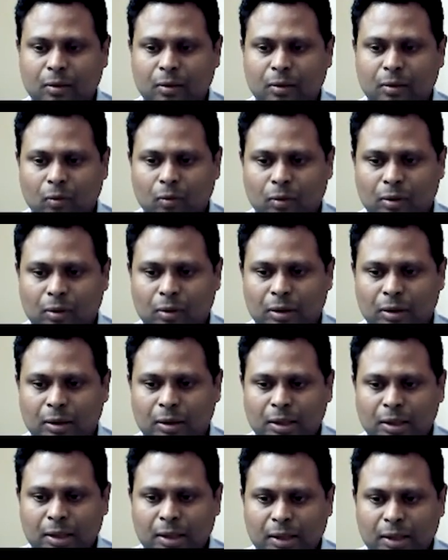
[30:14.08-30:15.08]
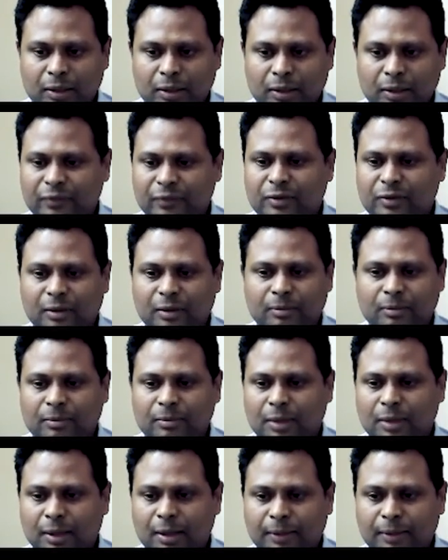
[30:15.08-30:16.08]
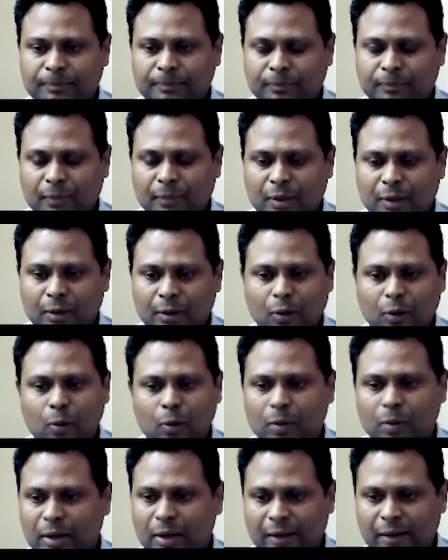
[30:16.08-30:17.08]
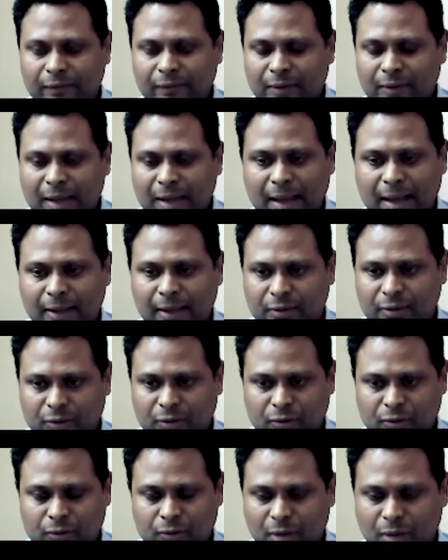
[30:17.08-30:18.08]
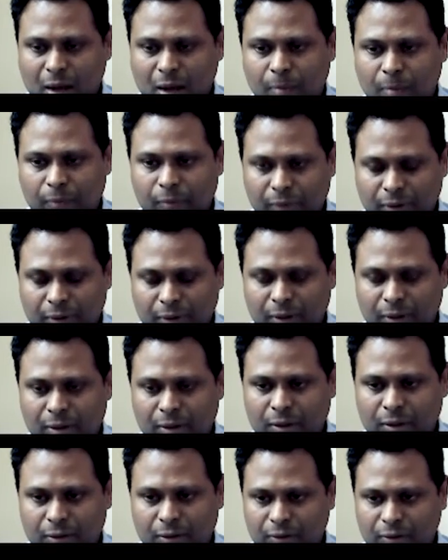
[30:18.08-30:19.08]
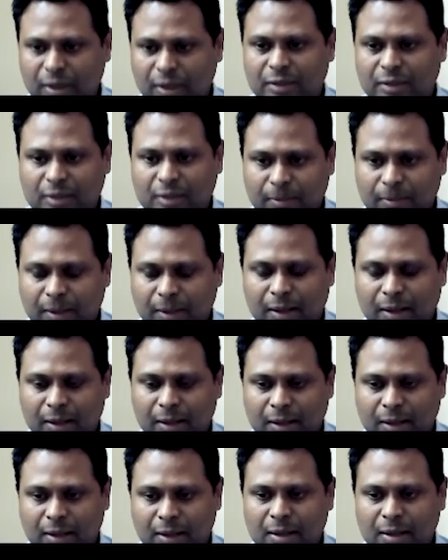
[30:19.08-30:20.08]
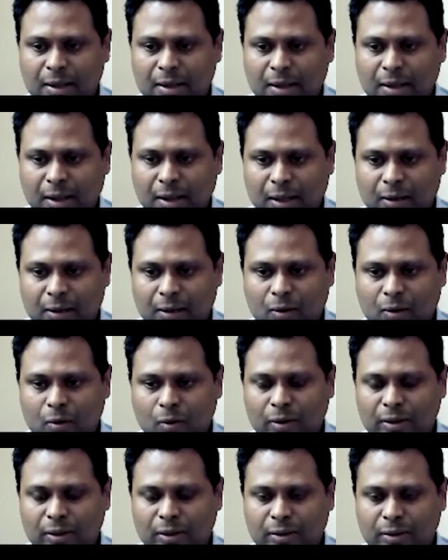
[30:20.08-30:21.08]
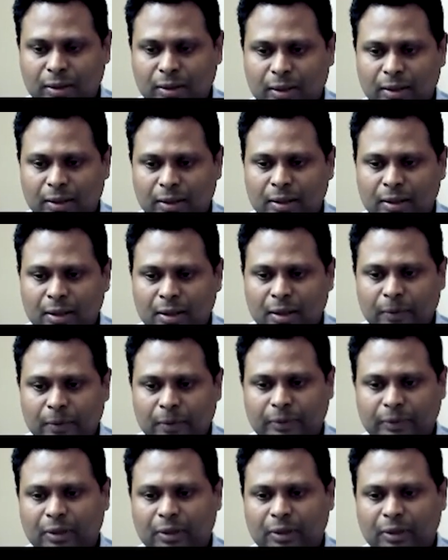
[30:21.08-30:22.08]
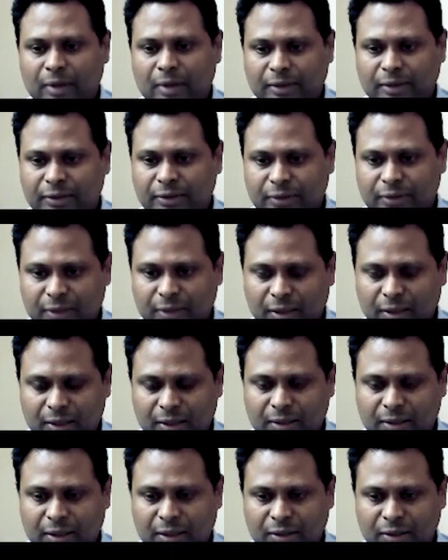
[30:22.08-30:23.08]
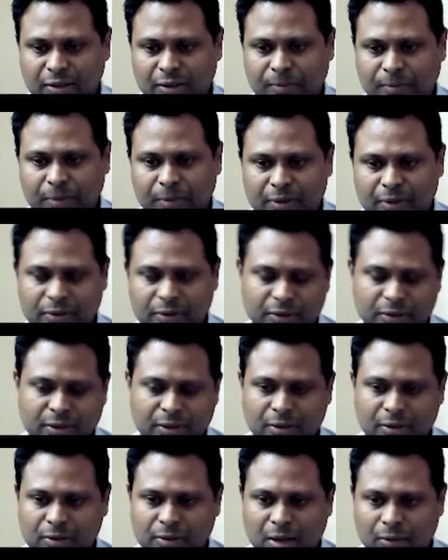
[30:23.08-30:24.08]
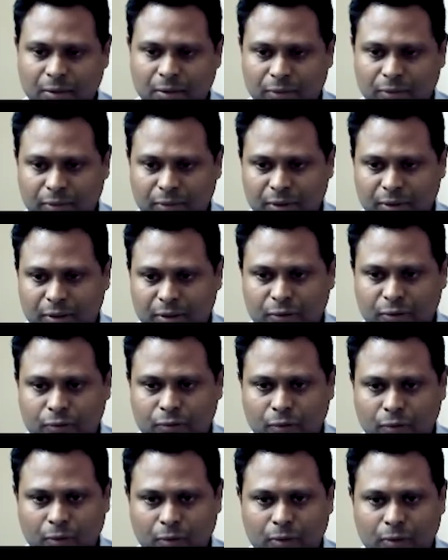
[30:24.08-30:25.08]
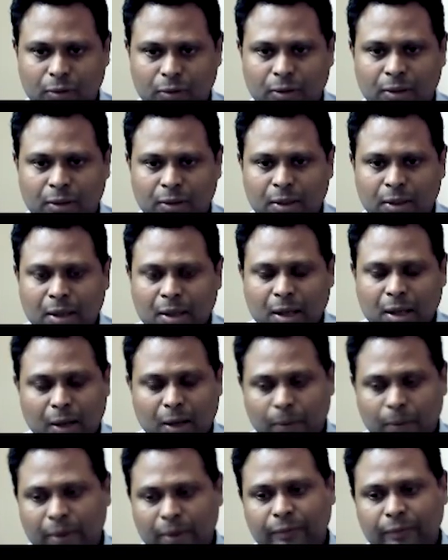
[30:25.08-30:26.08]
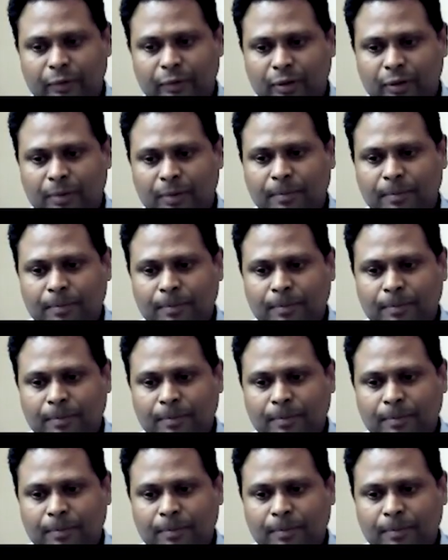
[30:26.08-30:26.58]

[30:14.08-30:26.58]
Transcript: or you know, give some um, lower level access to an operator to get some kind of uh, code in there without necessarily touching the PLC or downloading the controller. However,